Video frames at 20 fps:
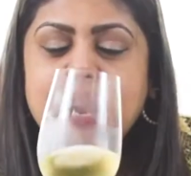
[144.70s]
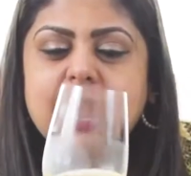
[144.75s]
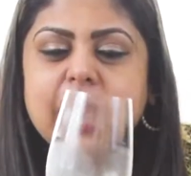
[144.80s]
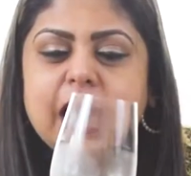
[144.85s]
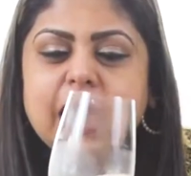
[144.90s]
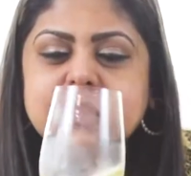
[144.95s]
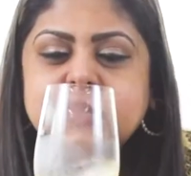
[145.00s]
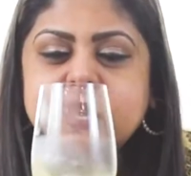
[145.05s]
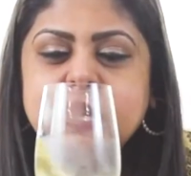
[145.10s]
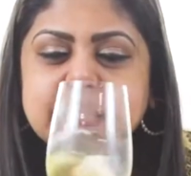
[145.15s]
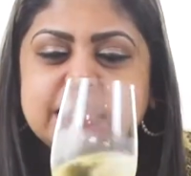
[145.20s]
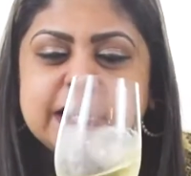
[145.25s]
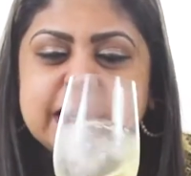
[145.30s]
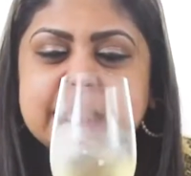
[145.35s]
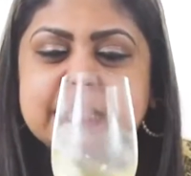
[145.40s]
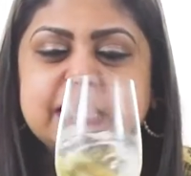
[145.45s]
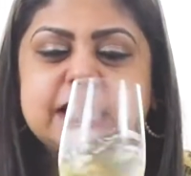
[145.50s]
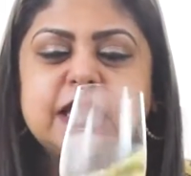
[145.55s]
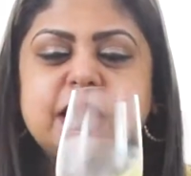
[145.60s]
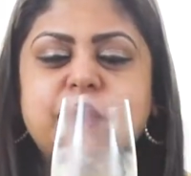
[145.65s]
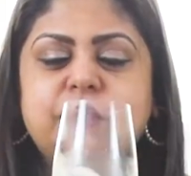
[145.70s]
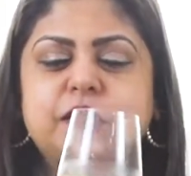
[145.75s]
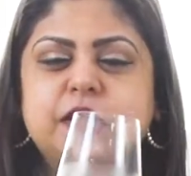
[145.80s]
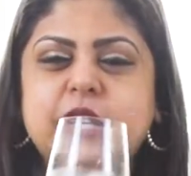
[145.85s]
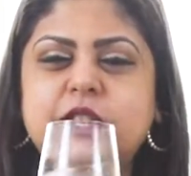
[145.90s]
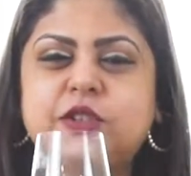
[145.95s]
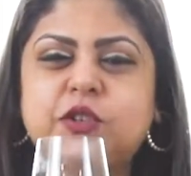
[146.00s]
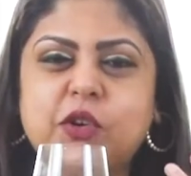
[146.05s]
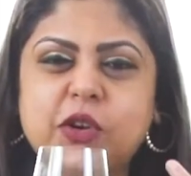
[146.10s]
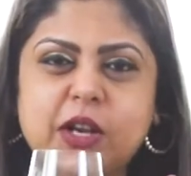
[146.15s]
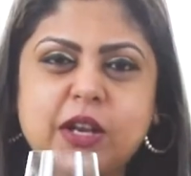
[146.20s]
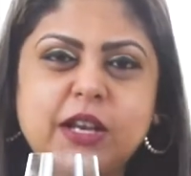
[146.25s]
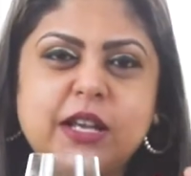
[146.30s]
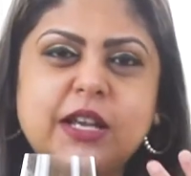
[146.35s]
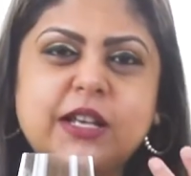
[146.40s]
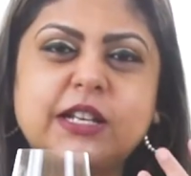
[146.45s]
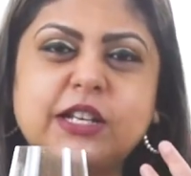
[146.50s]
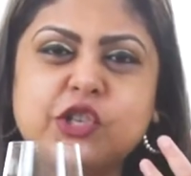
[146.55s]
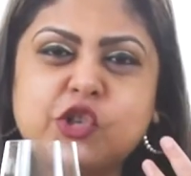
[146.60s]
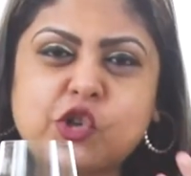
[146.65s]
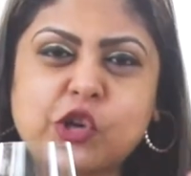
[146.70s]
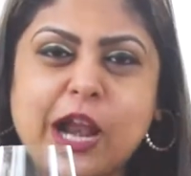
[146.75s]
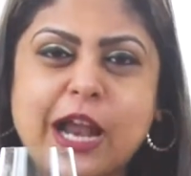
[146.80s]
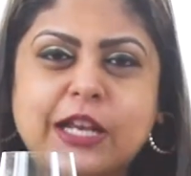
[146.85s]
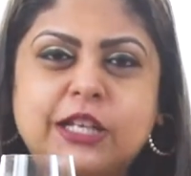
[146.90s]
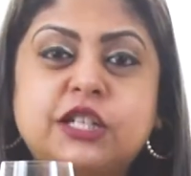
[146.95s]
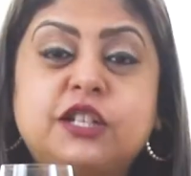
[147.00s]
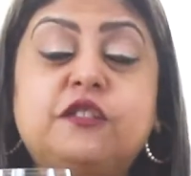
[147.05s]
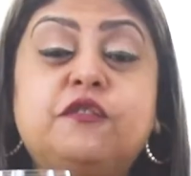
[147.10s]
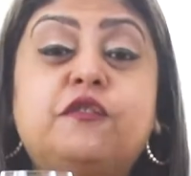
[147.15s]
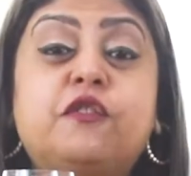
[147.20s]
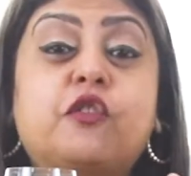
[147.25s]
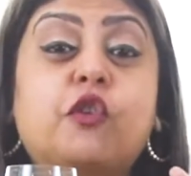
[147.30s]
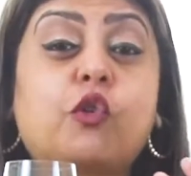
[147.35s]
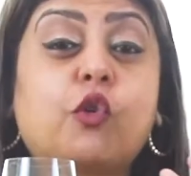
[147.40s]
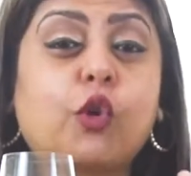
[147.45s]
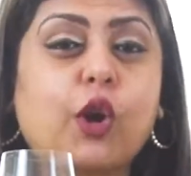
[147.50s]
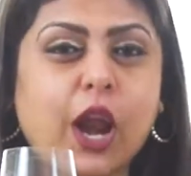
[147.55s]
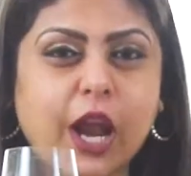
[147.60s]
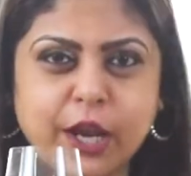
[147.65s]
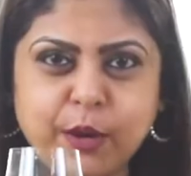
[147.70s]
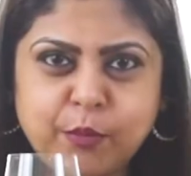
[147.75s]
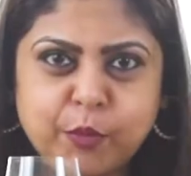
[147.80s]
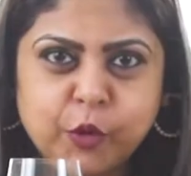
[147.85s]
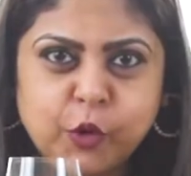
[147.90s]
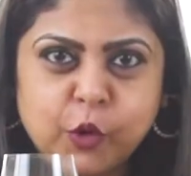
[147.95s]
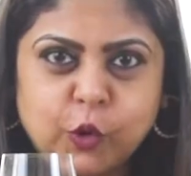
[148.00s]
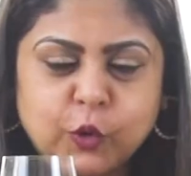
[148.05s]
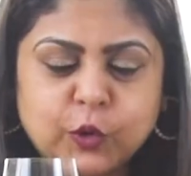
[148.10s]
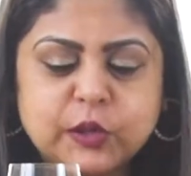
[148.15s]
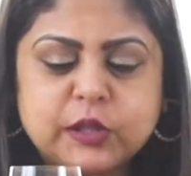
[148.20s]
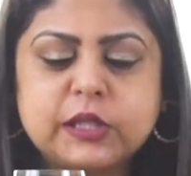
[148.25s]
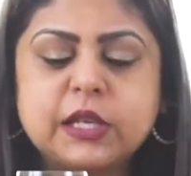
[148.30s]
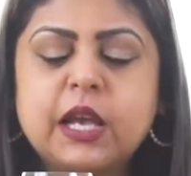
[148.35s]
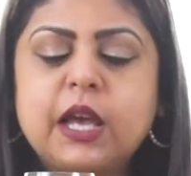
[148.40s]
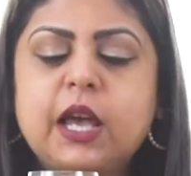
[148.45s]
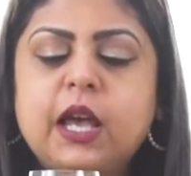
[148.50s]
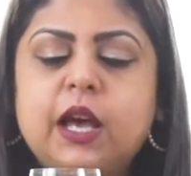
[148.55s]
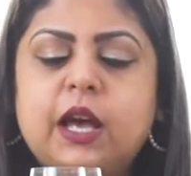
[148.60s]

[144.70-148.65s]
As I take sniffs, it's really an attractive ripe nose.